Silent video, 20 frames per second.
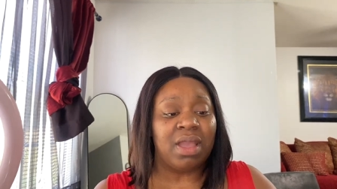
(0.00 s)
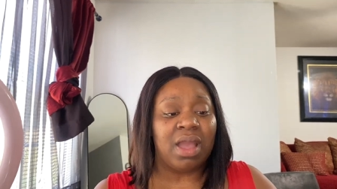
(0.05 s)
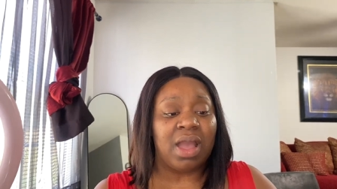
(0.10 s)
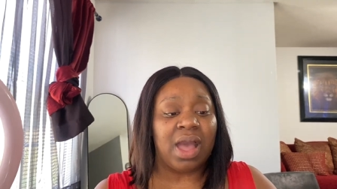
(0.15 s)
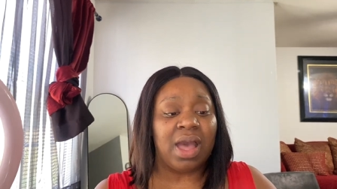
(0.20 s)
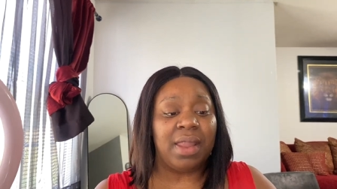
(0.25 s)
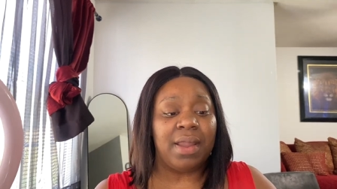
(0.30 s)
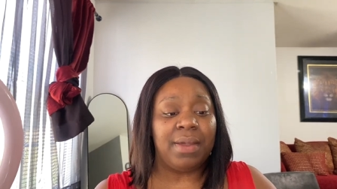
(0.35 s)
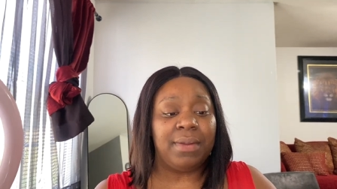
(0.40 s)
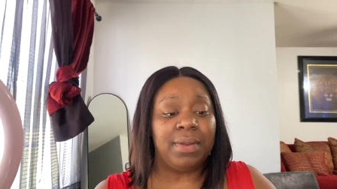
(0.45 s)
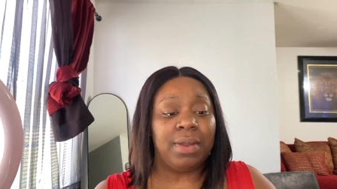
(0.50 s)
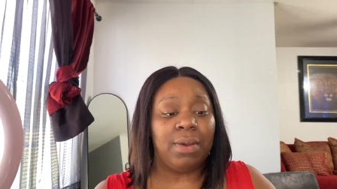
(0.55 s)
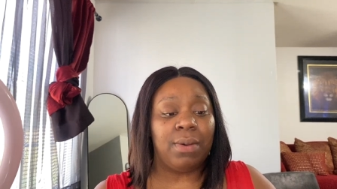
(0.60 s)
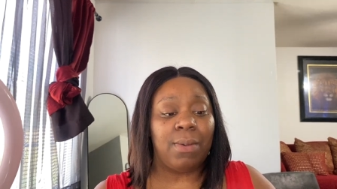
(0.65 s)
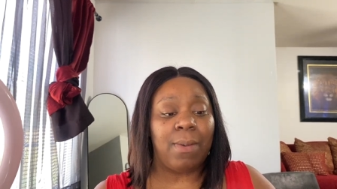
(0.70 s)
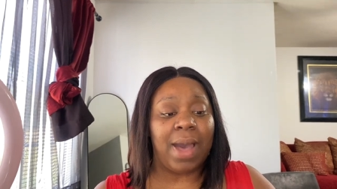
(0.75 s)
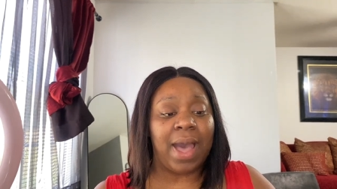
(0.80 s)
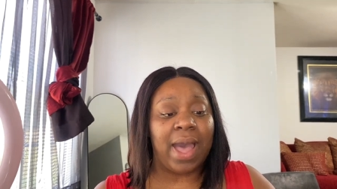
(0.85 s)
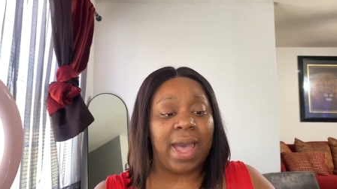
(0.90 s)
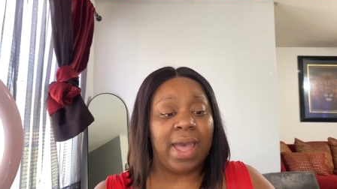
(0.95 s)
I don't know
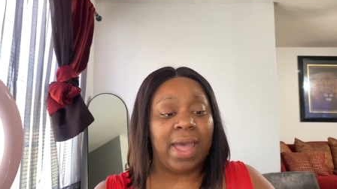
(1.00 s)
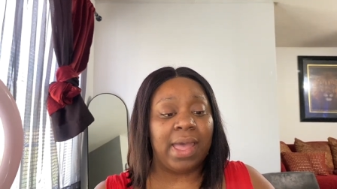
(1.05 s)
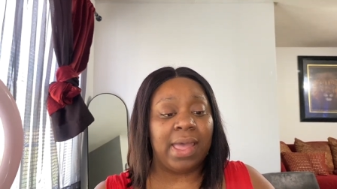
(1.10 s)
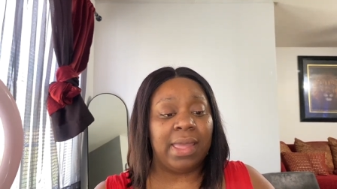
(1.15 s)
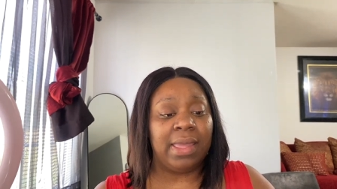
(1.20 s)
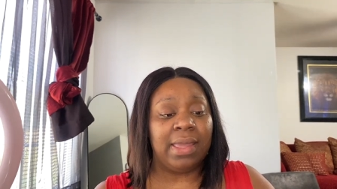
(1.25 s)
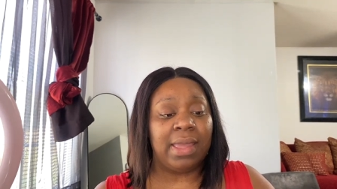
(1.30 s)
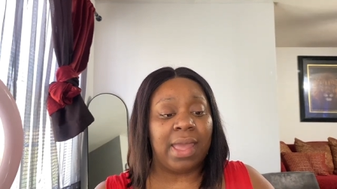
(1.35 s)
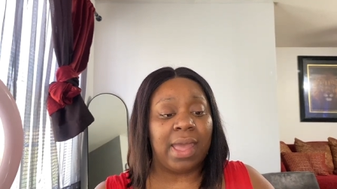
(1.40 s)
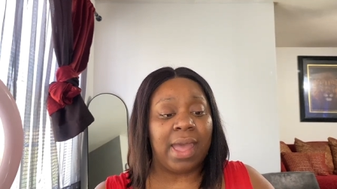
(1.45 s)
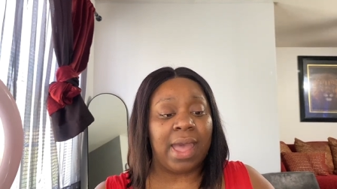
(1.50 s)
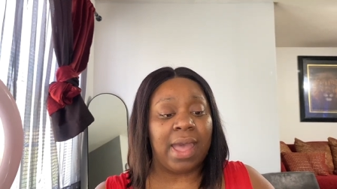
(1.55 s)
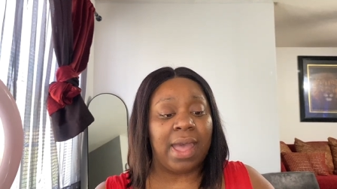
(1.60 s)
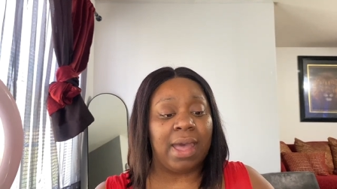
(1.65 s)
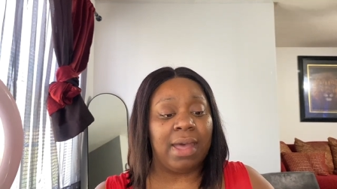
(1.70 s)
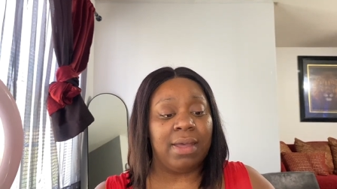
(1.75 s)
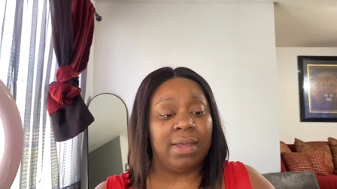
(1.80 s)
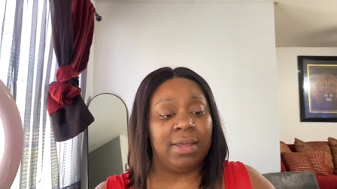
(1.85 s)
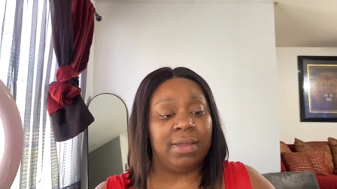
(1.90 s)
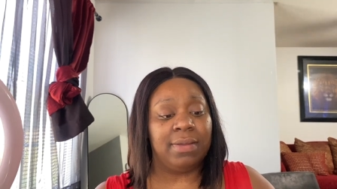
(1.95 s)
why.
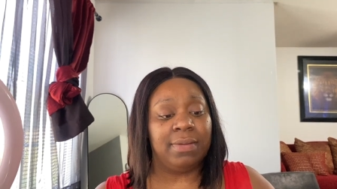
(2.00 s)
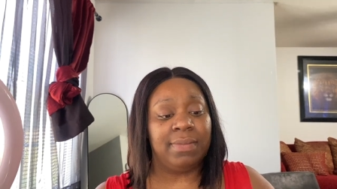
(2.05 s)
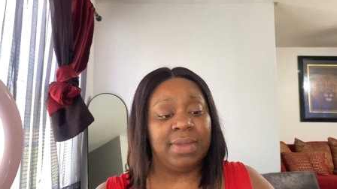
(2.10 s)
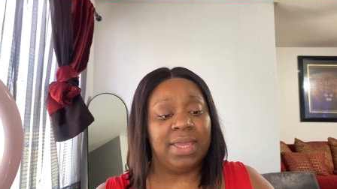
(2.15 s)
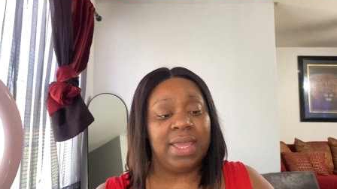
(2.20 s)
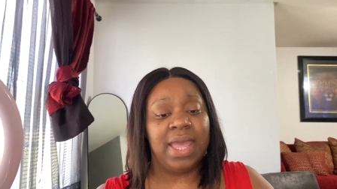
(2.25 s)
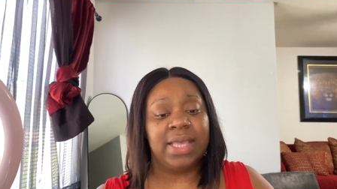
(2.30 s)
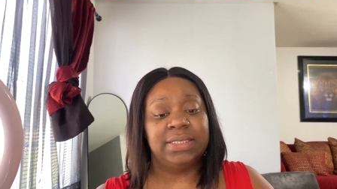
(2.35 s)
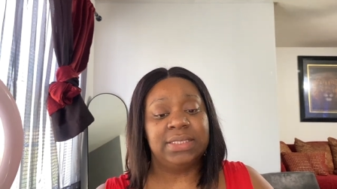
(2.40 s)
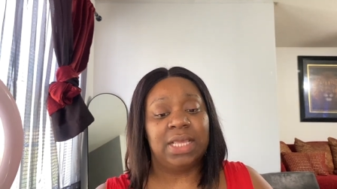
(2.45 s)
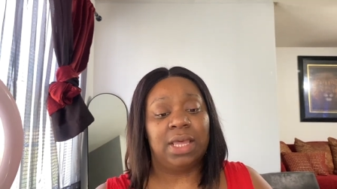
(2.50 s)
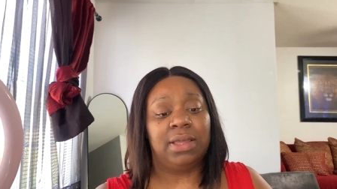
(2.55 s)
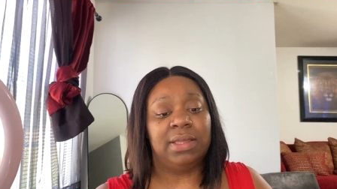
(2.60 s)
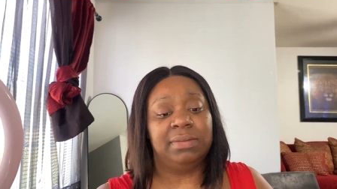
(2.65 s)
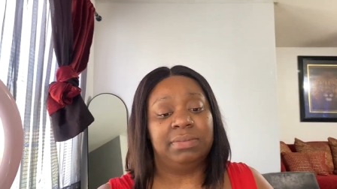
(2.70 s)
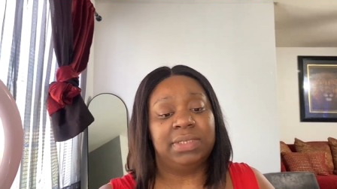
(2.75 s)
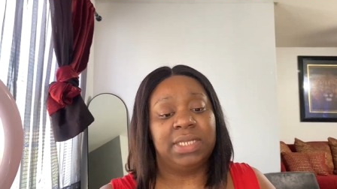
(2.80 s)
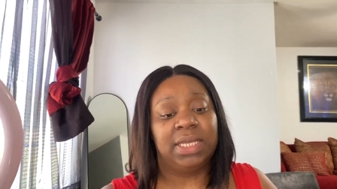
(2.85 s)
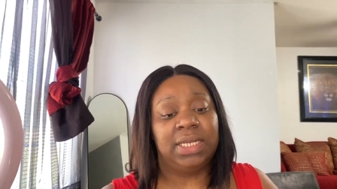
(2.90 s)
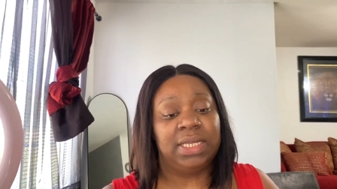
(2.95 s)
Um, it hasn't
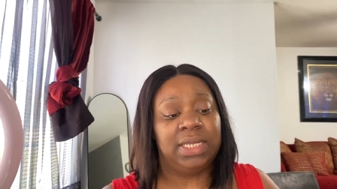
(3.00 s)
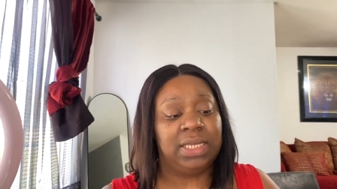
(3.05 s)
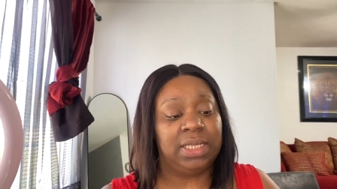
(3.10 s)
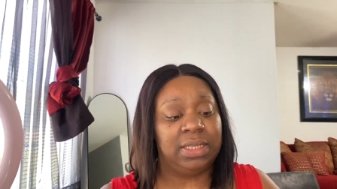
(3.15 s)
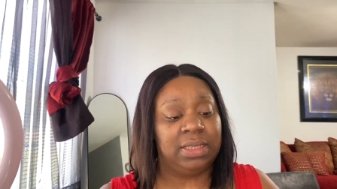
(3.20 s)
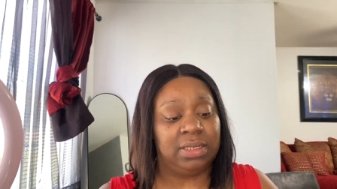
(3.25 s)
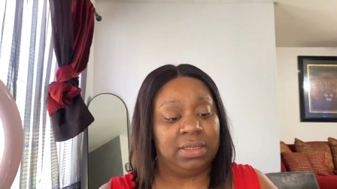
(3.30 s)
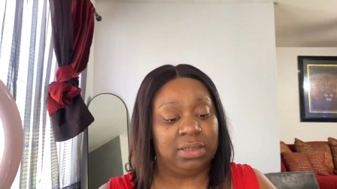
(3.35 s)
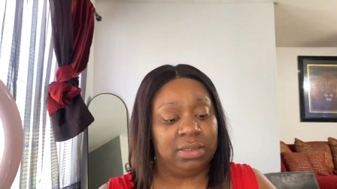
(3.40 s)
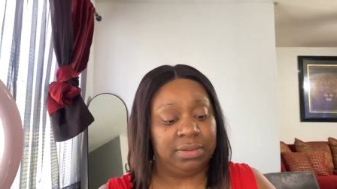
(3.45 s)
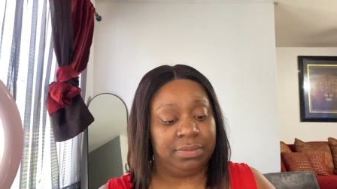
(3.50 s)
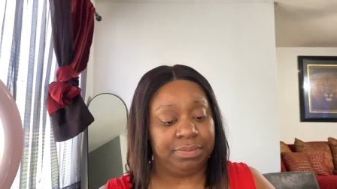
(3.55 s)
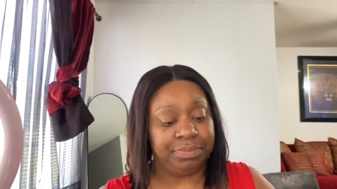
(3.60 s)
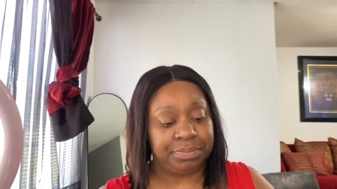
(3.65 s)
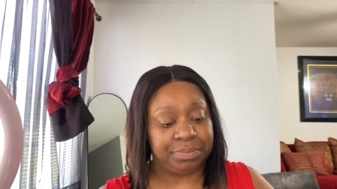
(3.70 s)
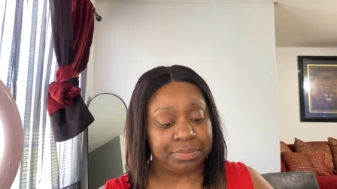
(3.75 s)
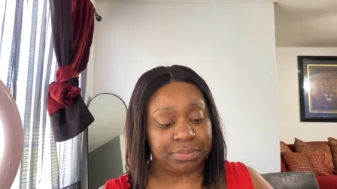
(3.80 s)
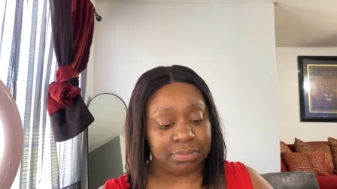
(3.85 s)
updated in the